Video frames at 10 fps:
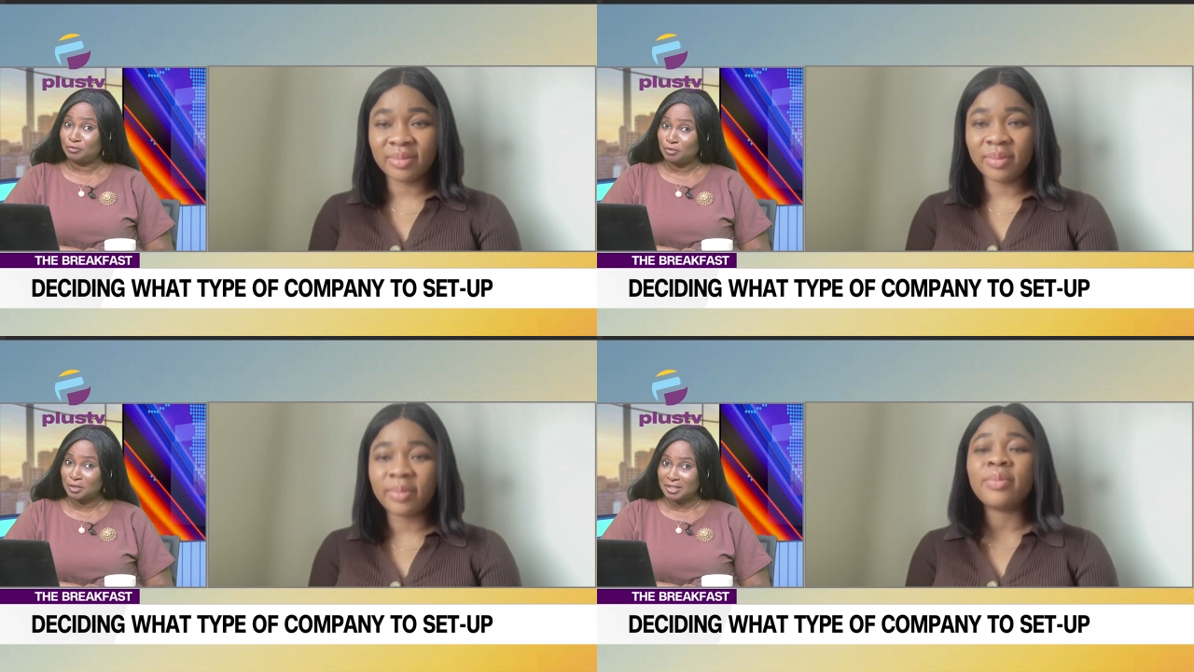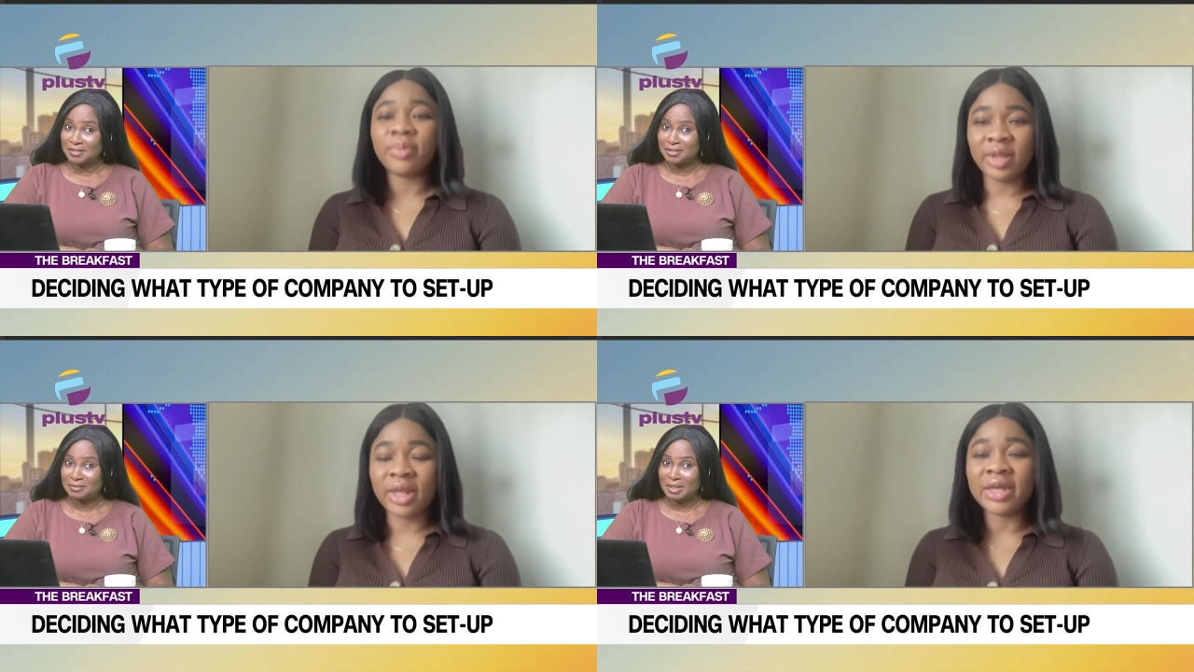
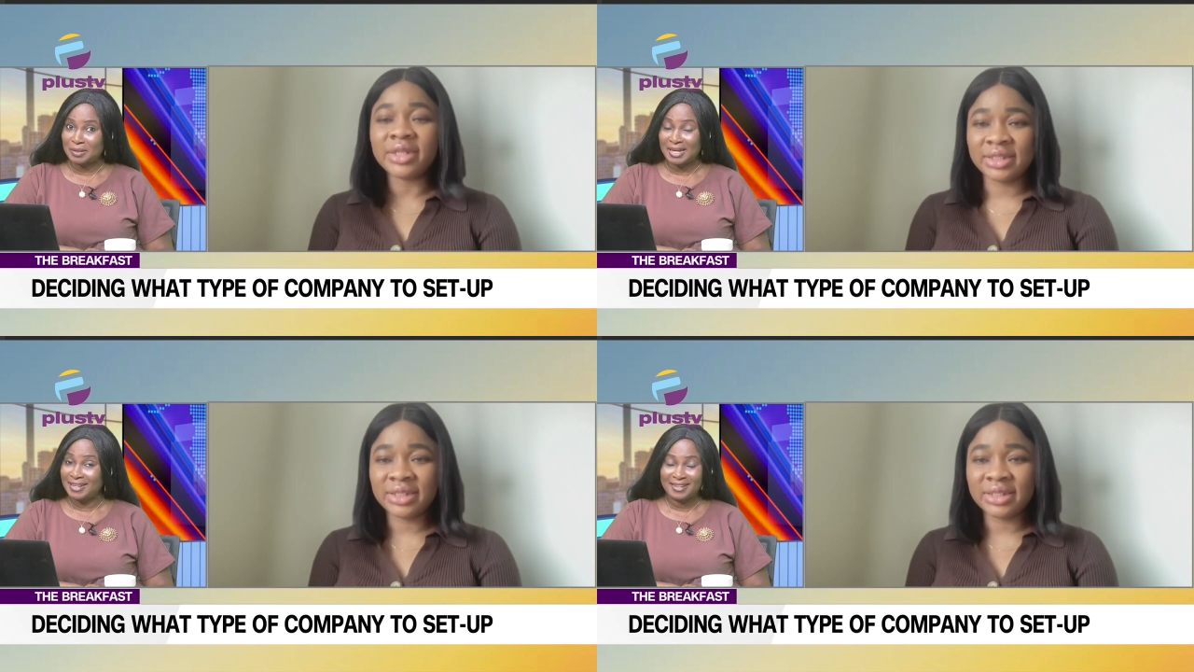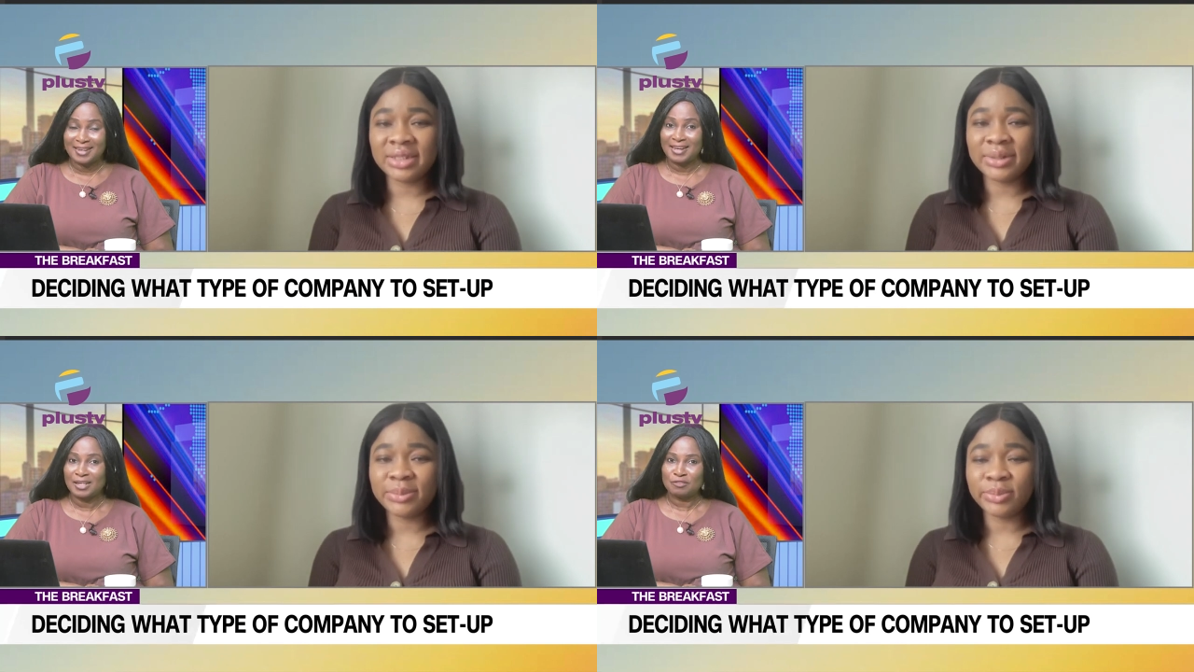Speaker 1: focused about any
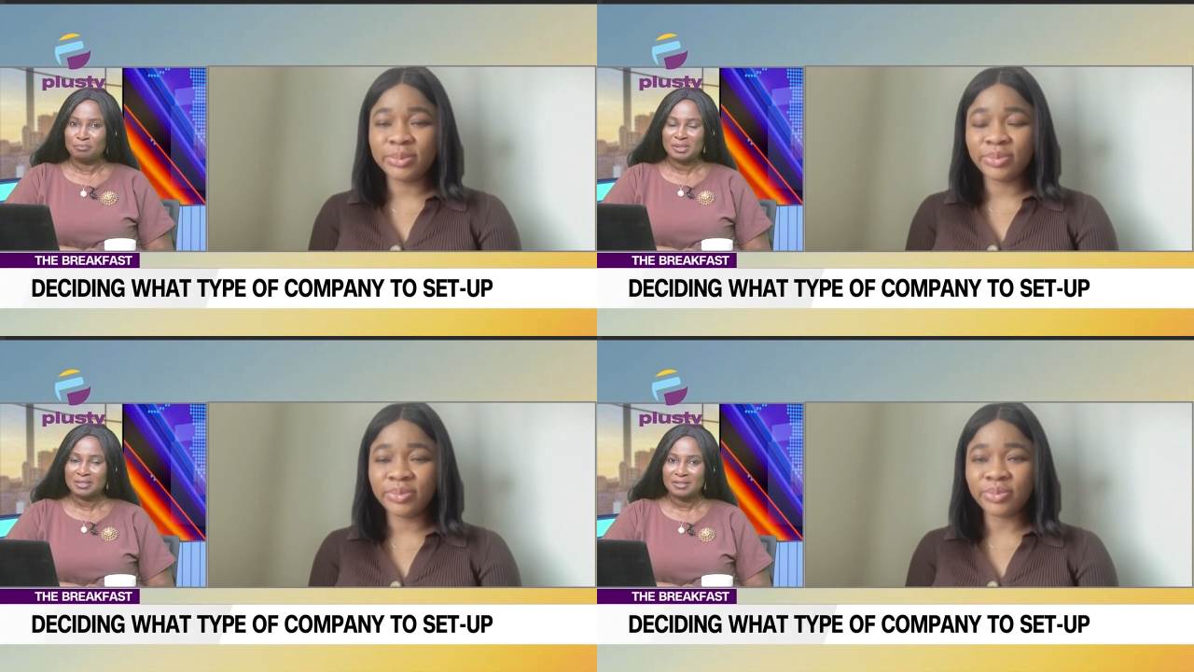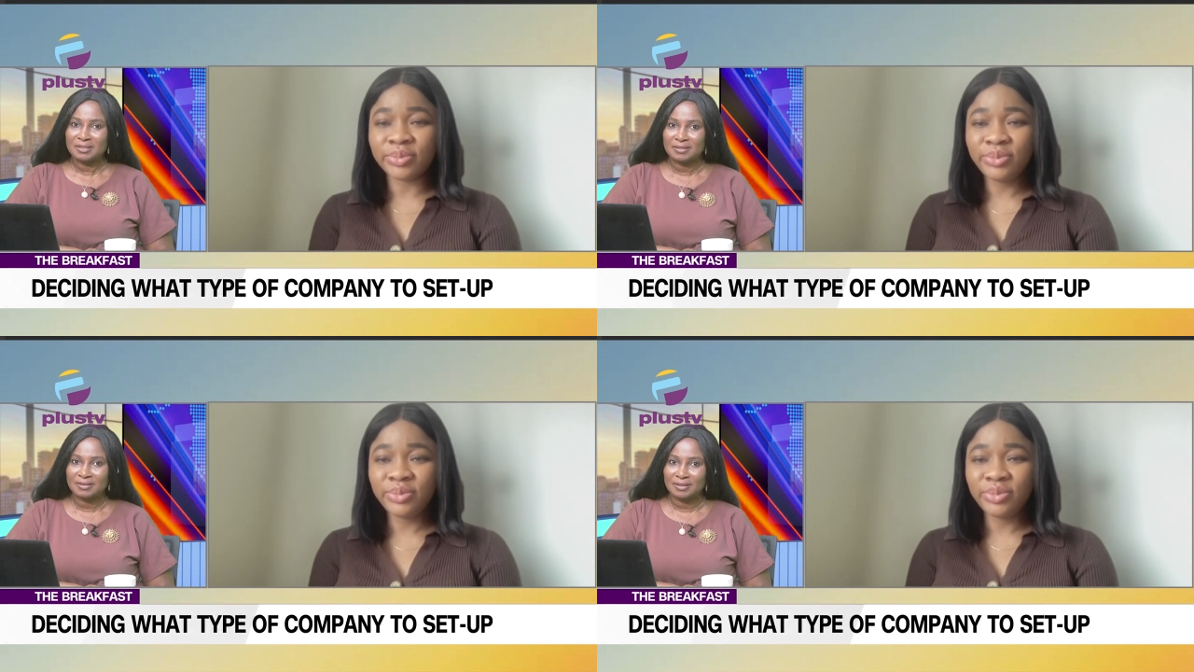kind of
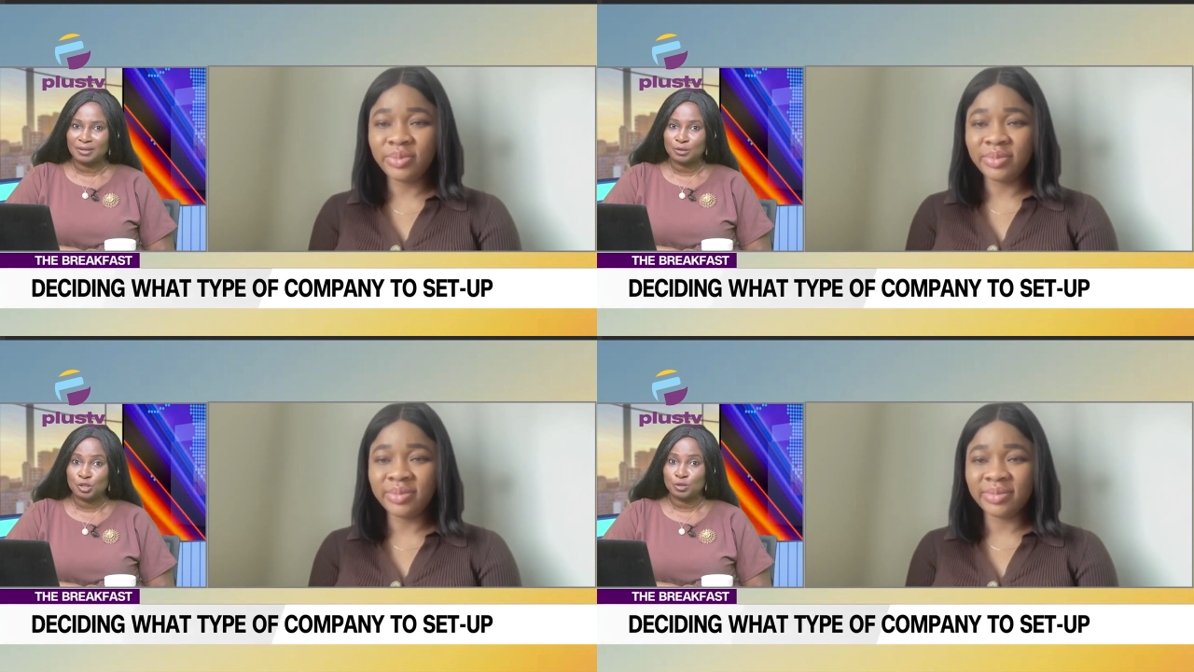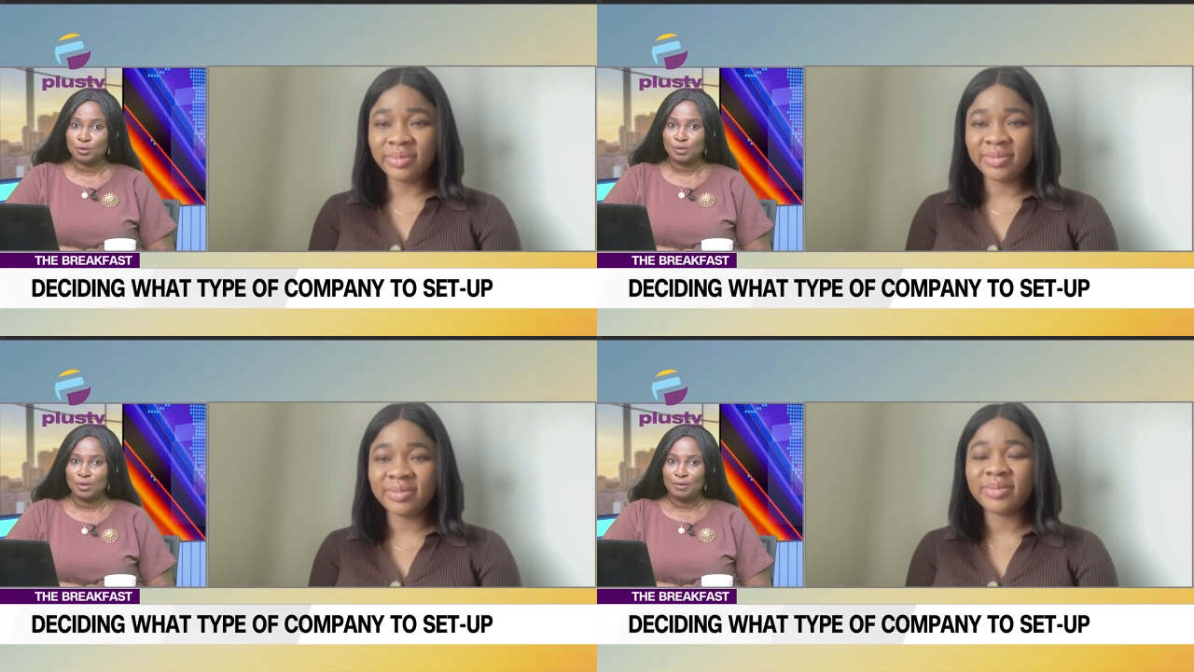business, they're not
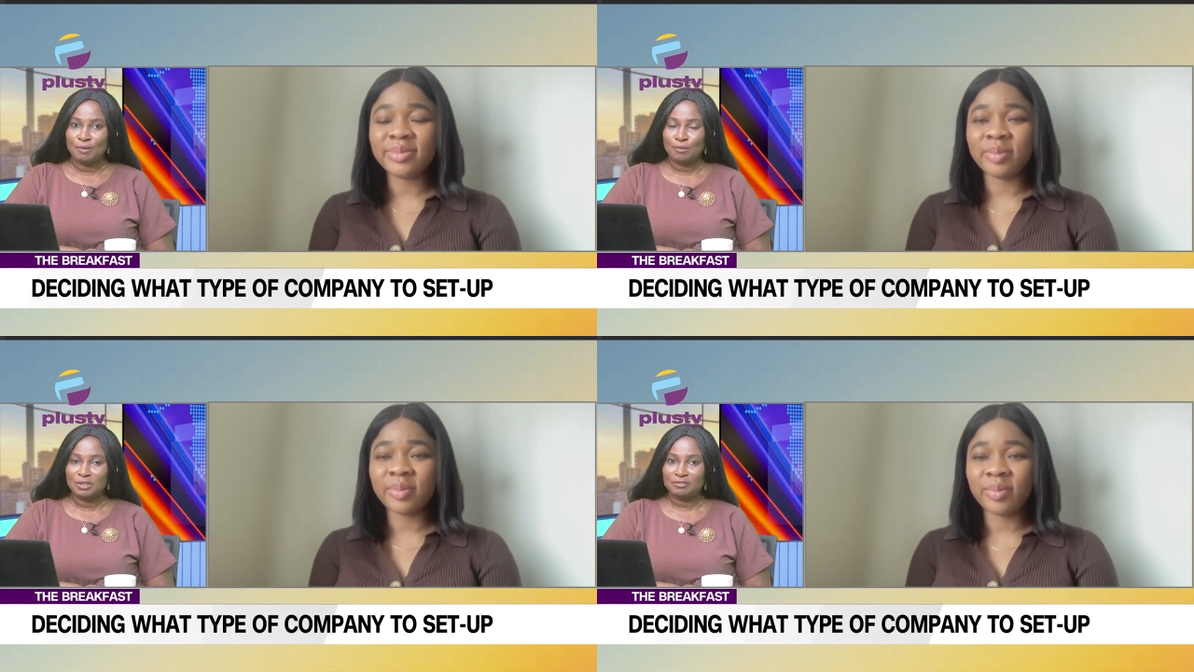sure what